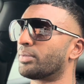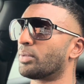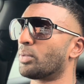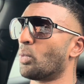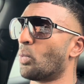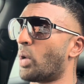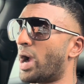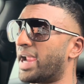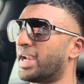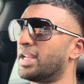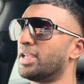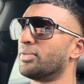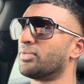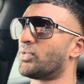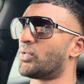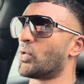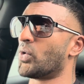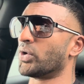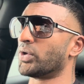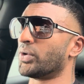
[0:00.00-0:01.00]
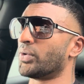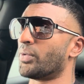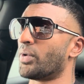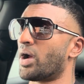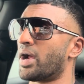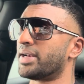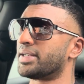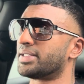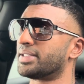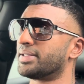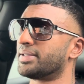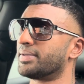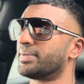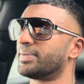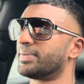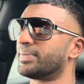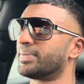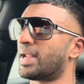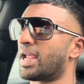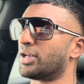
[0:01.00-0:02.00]
waiting for you, right?
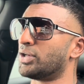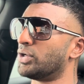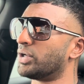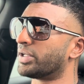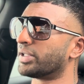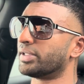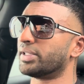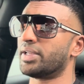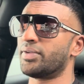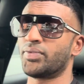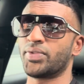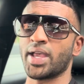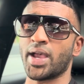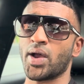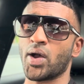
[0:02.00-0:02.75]
And you can live that